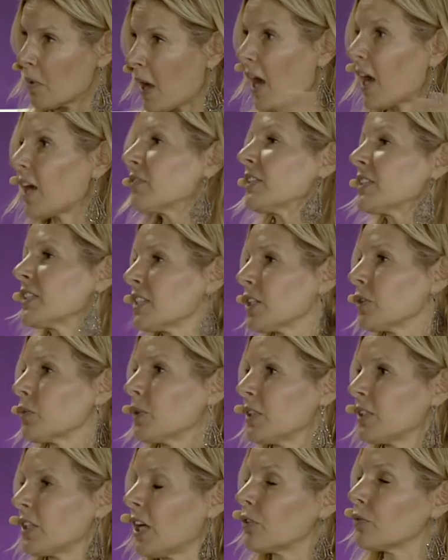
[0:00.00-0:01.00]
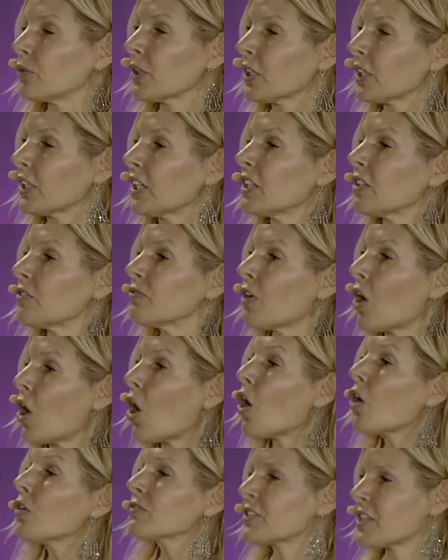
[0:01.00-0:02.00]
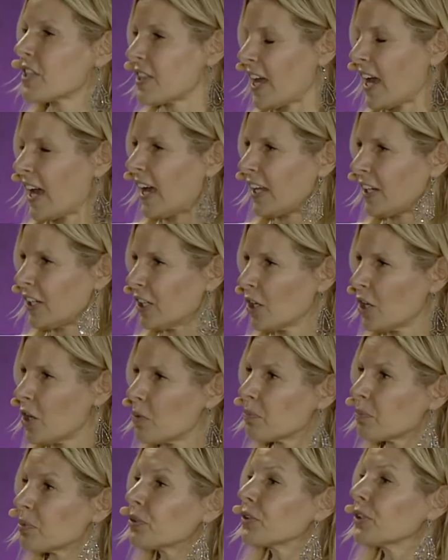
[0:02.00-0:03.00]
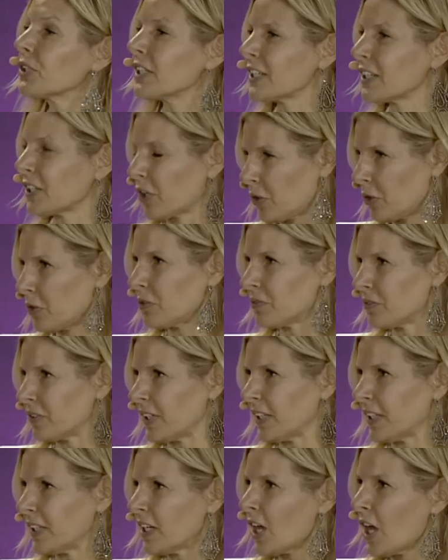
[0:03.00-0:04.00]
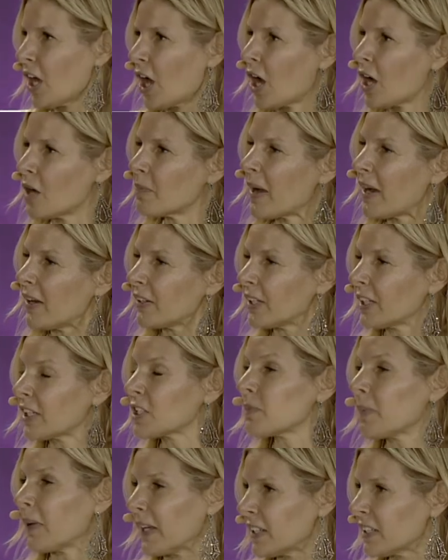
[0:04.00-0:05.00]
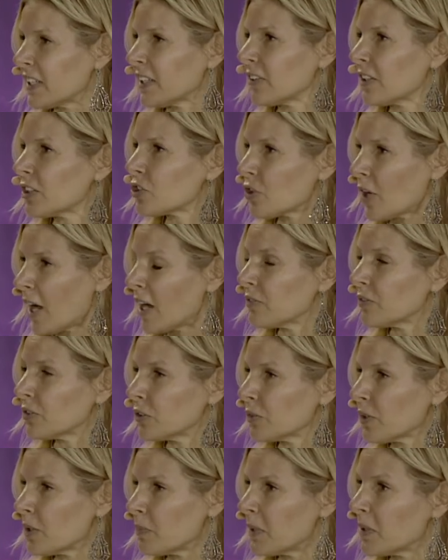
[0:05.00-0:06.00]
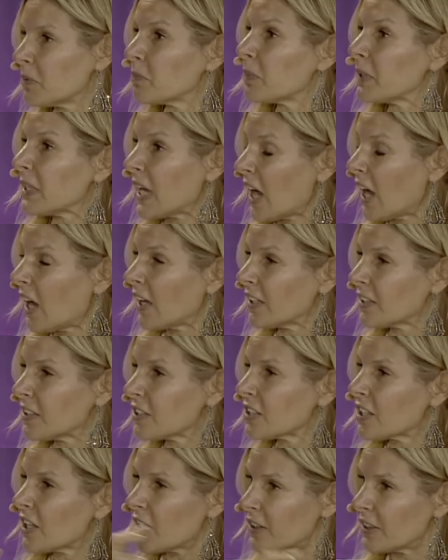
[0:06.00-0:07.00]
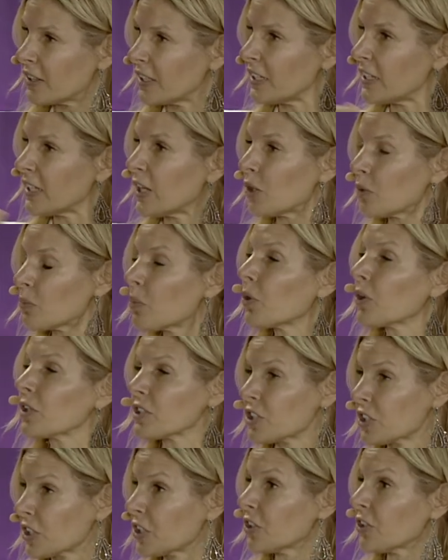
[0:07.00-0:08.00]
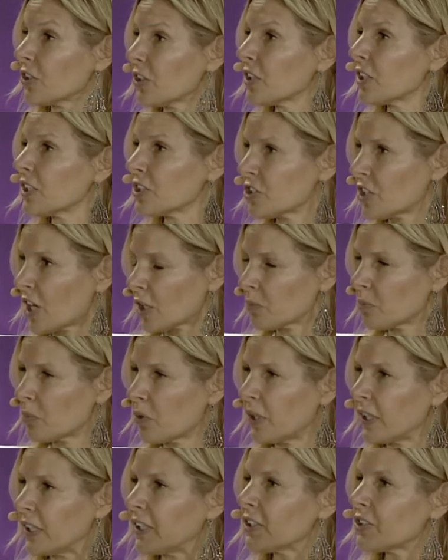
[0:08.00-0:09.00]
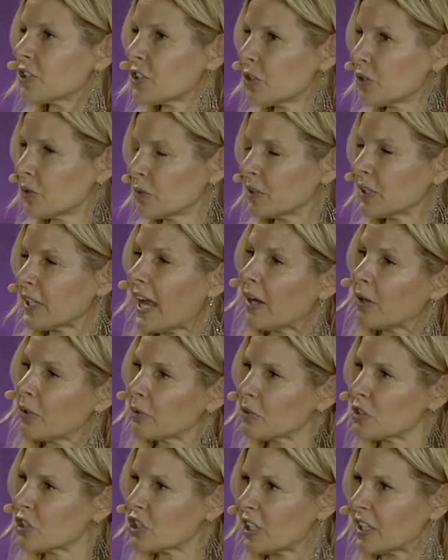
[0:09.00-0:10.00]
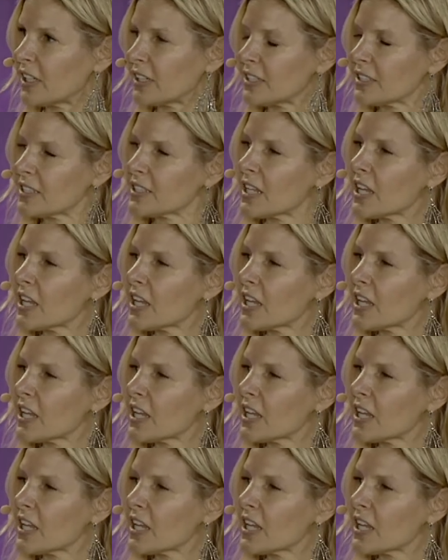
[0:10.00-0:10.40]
Obviously, we had really evolved that pre COVID about expanding the travel ribbon beyond the airport security checkpoint to lounges,